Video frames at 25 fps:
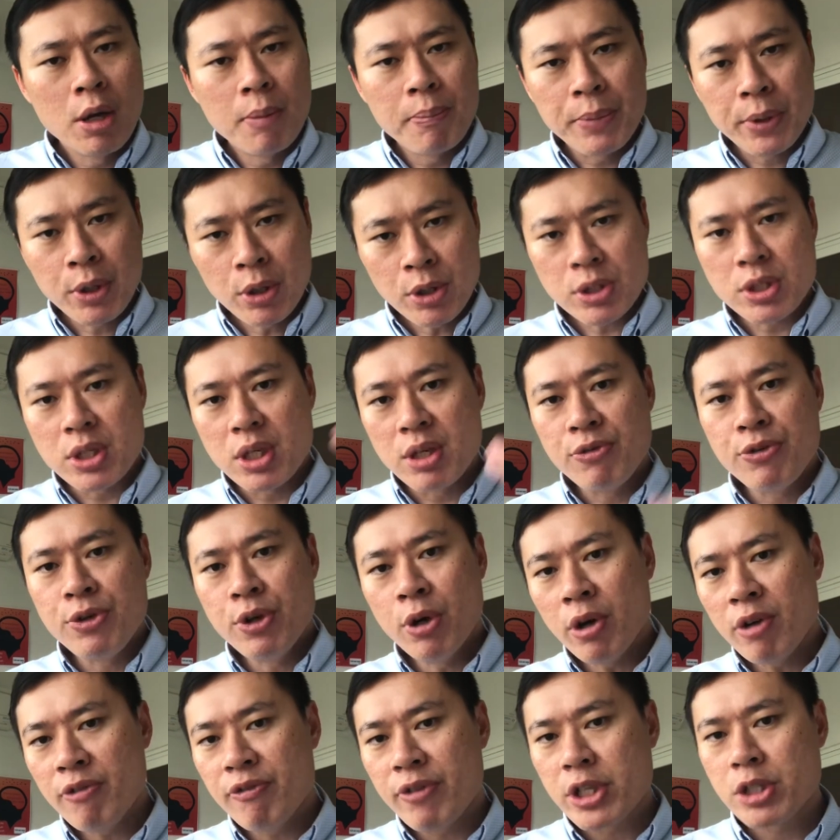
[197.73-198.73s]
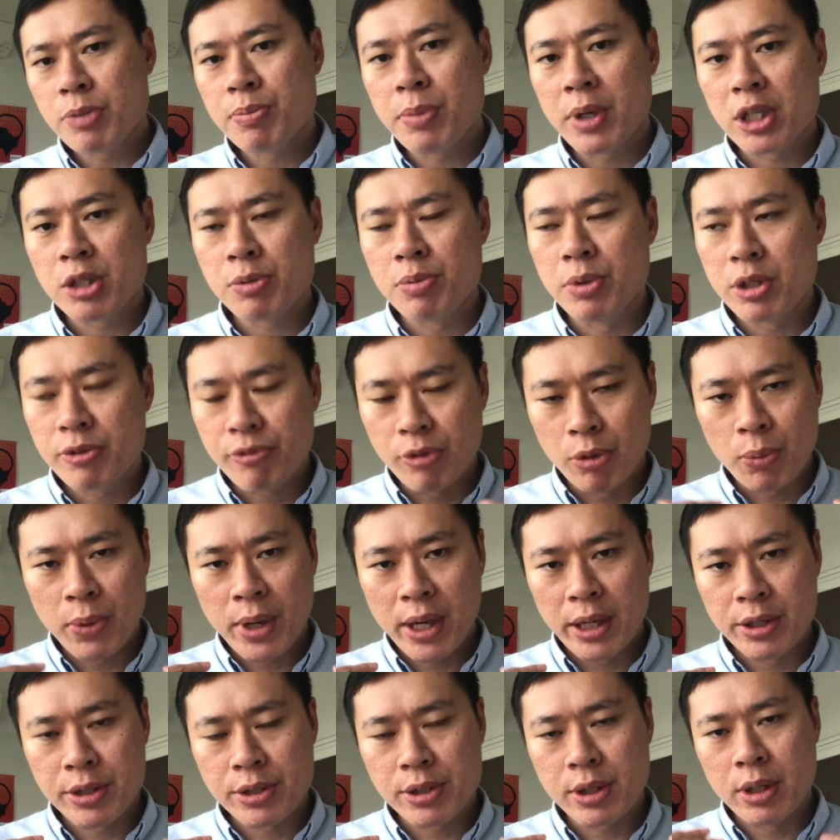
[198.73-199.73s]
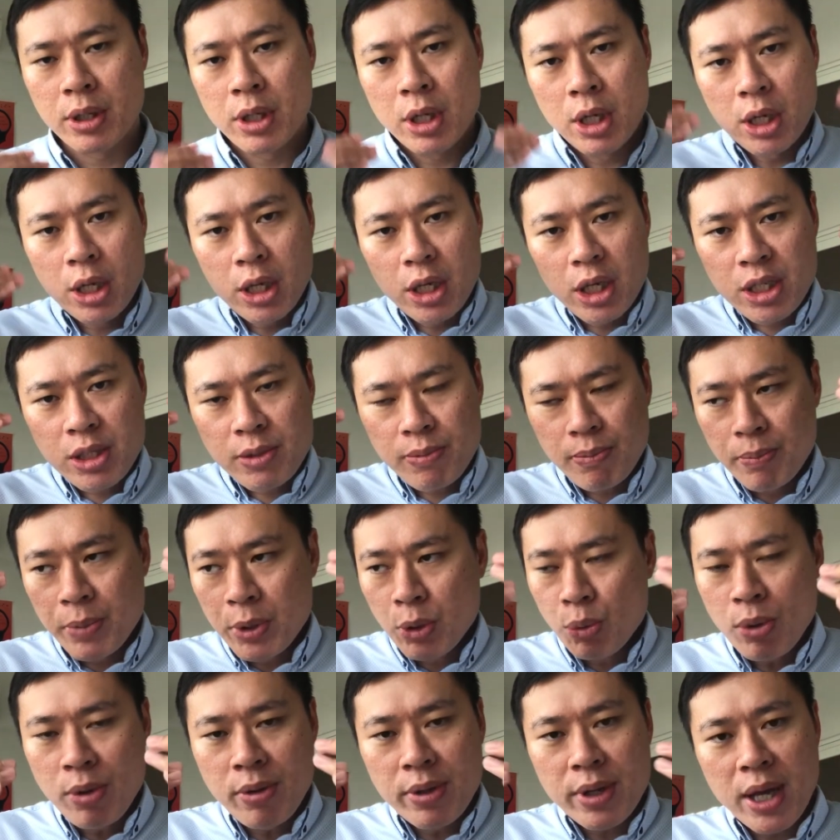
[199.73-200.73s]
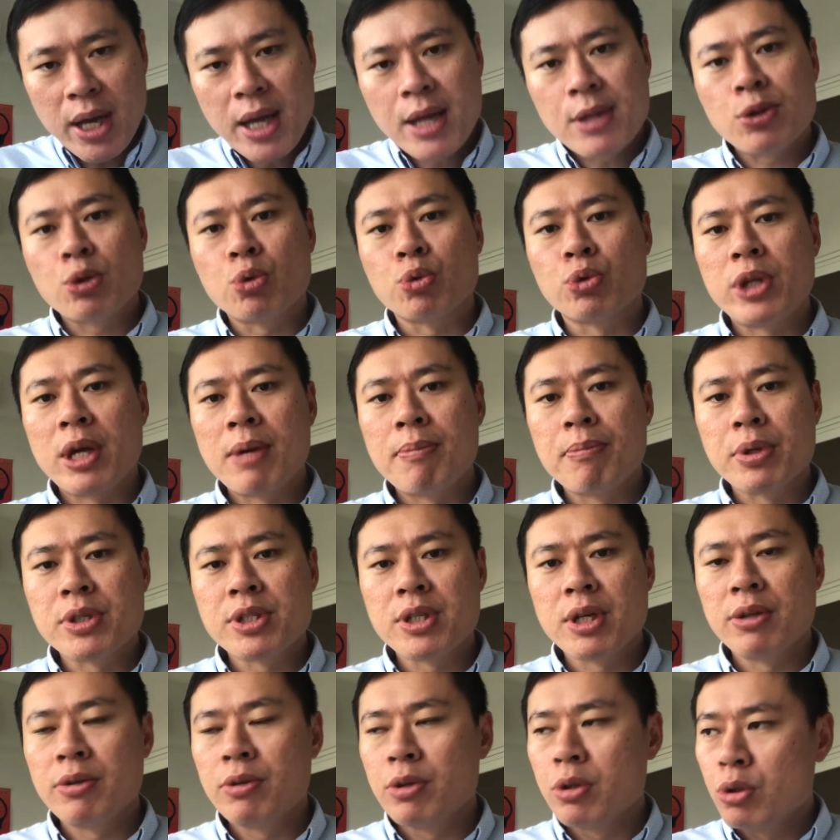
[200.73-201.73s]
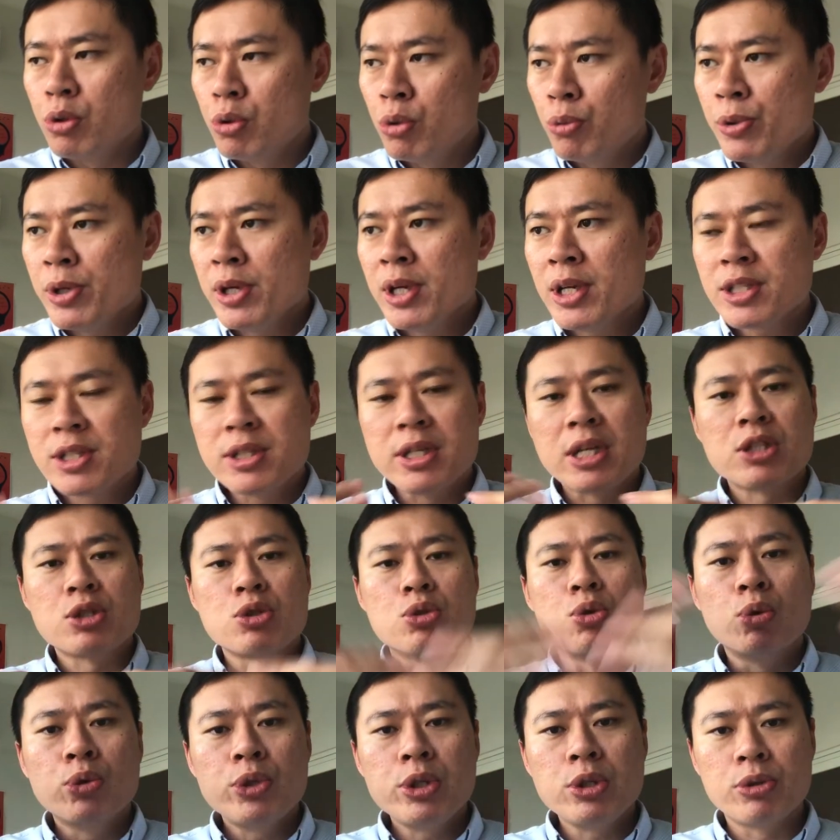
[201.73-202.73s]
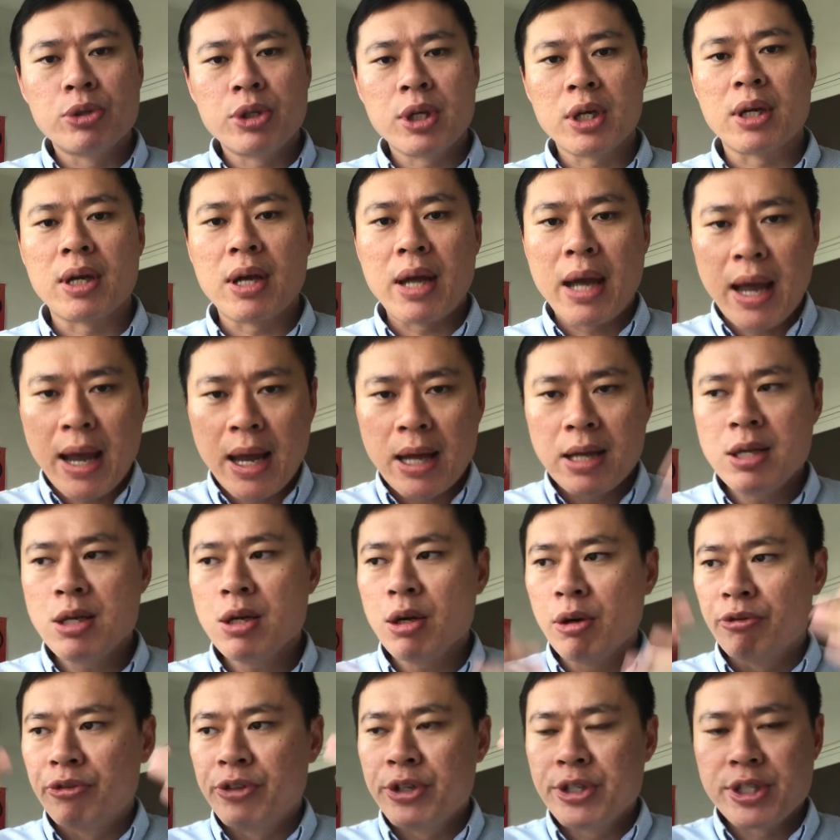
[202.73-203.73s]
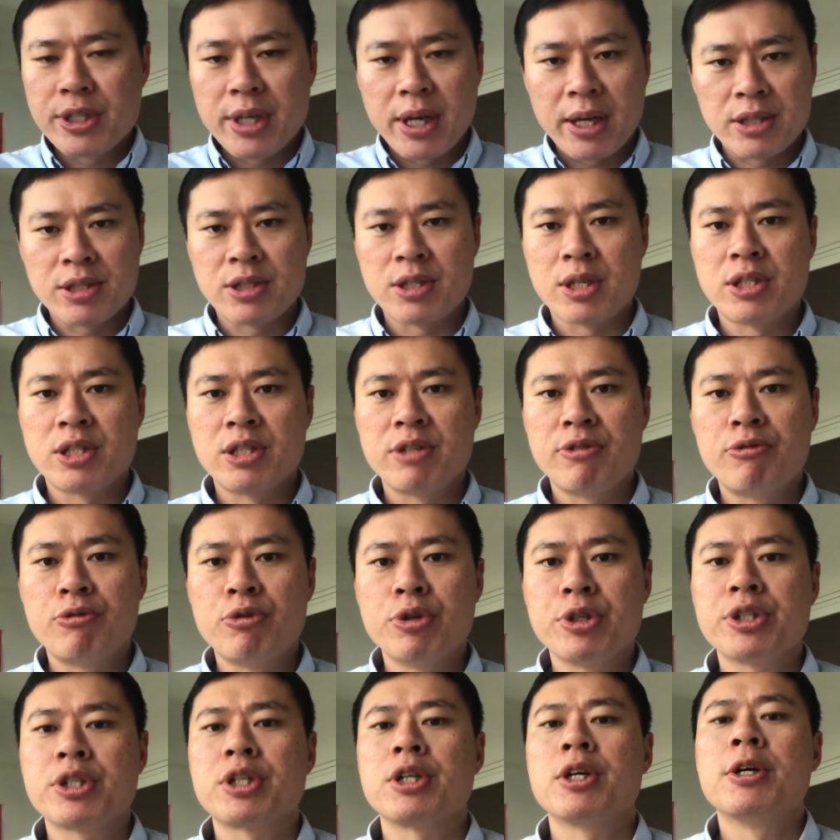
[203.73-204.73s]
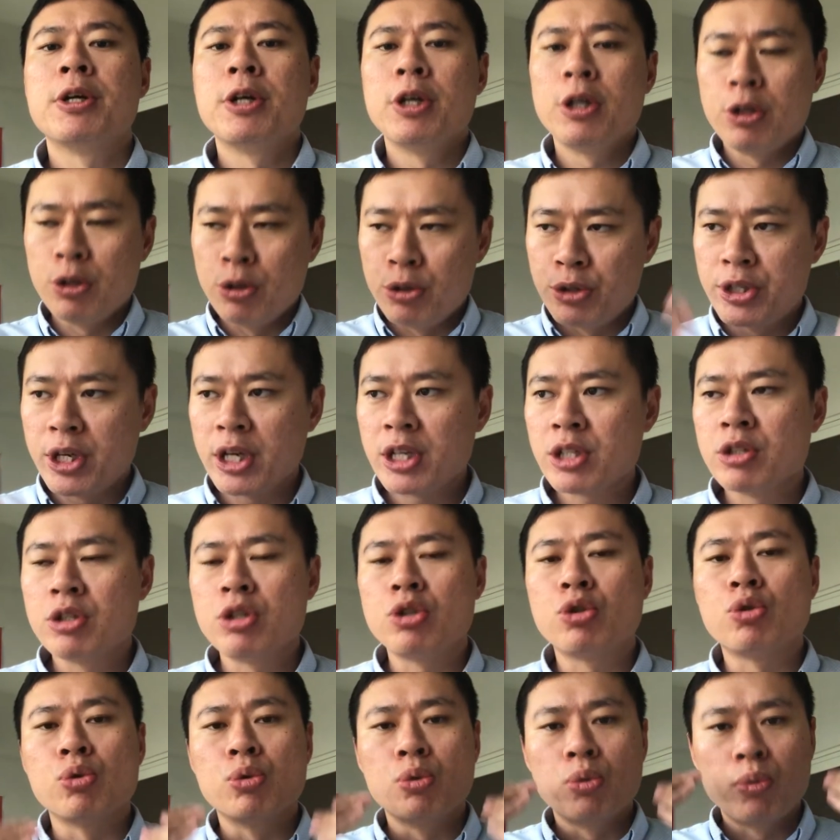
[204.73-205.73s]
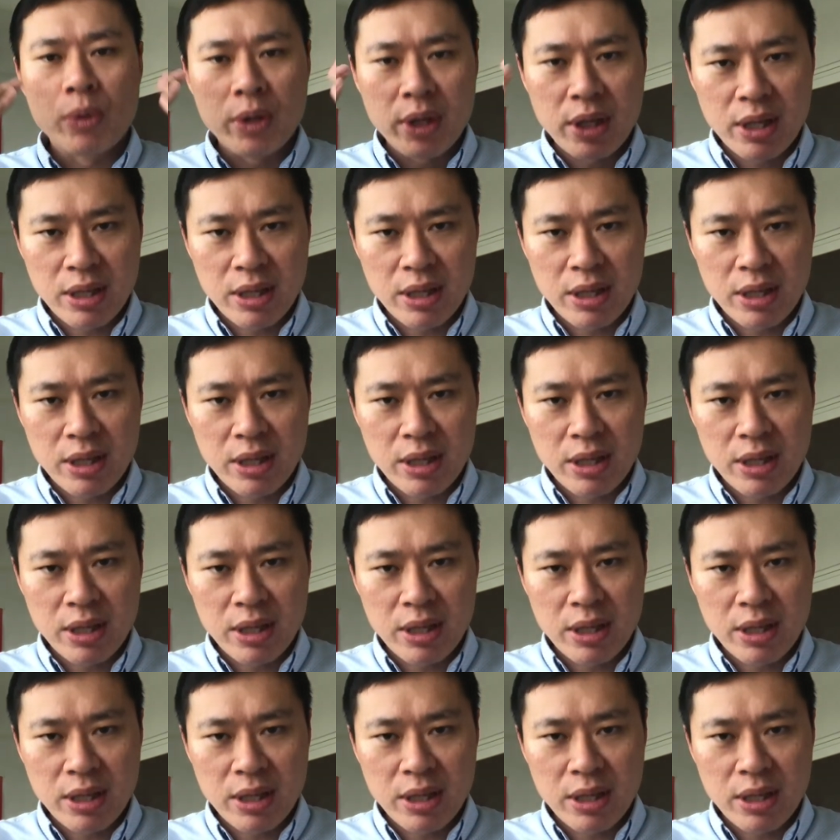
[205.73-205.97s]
Because if your investment experience, from what I understand, is between eight to ten percent, you realize there's no need to take any of this excessive risk. You just need to